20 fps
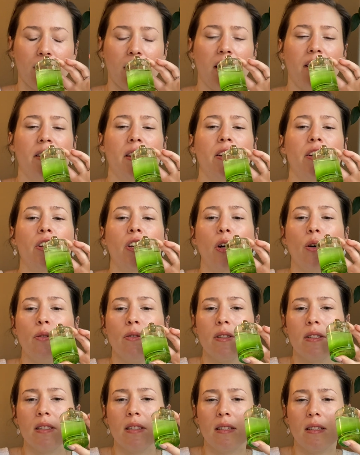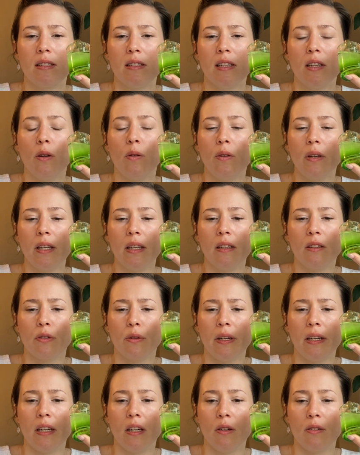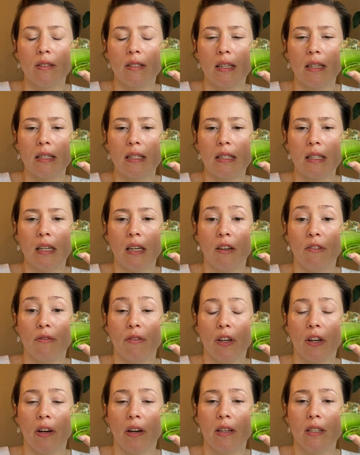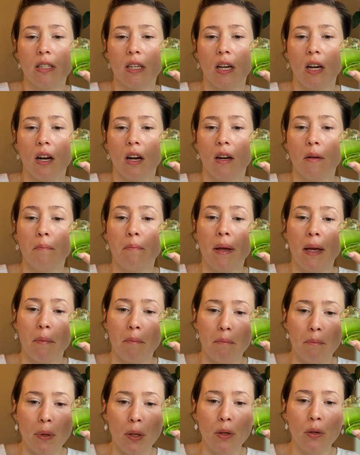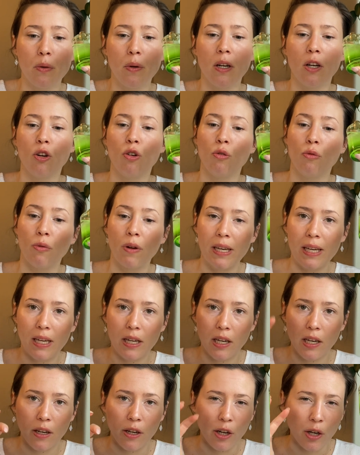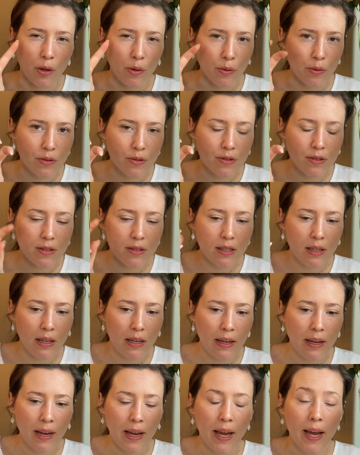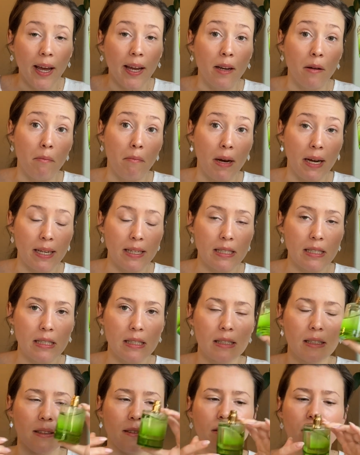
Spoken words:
The notes, the only 3 notes I see on Fragrantica are bamboo, green notes, and musk.